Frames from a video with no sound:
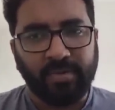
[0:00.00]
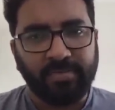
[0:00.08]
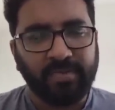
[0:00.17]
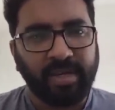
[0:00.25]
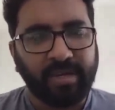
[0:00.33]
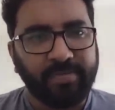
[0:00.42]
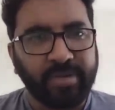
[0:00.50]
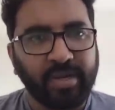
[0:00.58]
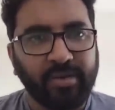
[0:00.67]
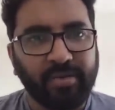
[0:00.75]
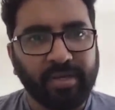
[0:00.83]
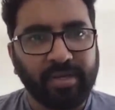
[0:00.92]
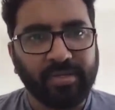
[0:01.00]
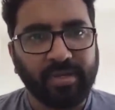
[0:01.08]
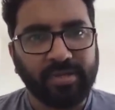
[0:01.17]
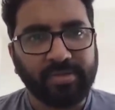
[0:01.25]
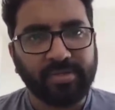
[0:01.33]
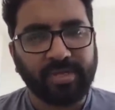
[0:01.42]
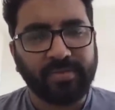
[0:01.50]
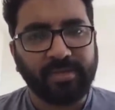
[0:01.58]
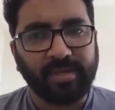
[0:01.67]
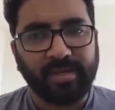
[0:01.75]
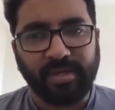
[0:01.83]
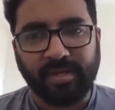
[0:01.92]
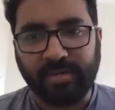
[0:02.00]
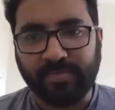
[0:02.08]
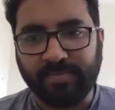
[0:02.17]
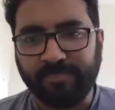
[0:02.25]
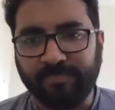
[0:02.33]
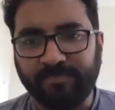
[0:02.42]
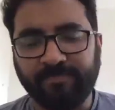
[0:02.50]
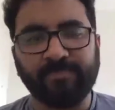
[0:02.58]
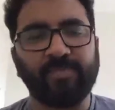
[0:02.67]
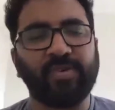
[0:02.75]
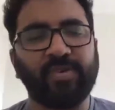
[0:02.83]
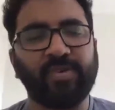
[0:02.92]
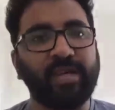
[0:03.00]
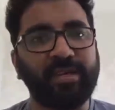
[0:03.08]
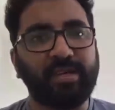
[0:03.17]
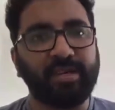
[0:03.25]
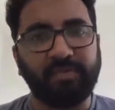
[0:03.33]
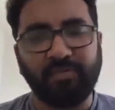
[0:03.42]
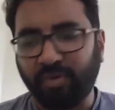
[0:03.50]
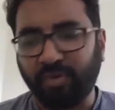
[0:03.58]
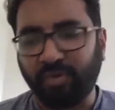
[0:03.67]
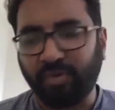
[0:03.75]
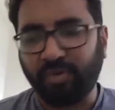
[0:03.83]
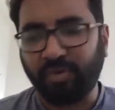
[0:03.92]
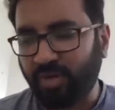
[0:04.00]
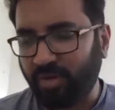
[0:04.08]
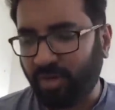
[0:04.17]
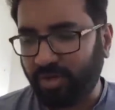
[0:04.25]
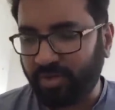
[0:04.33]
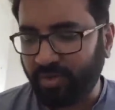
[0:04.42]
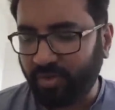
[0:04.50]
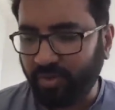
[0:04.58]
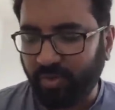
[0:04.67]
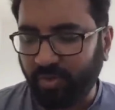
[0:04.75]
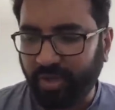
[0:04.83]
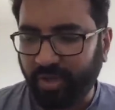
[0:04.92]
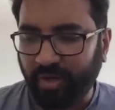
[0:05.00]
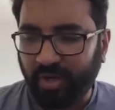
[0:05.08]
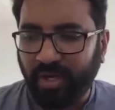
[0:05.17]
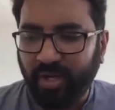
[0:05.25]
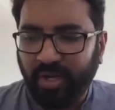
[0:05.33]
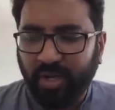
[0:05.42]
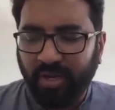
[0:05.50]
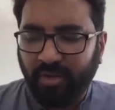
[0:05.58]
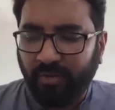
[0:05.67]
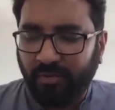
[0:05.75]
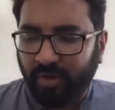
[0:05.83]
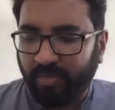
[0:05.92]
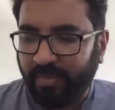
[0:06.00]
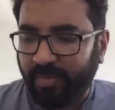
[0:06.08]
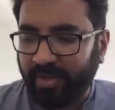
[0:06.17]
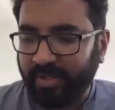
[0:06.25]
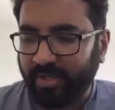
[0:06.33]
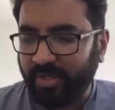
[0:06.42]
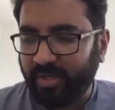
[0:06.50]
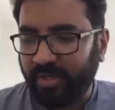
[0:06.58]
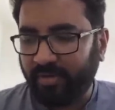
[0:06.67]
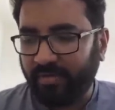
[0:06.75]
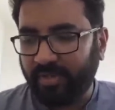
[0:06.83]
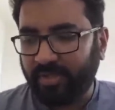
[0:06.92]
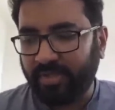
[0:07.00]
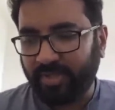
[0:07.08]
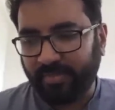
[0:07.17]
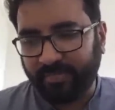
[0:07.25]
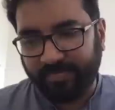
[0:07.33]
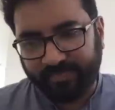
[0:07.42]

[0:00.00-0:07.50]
that burnout is also something um, that would cause you to, what do you call, go for a preparation uh, which um,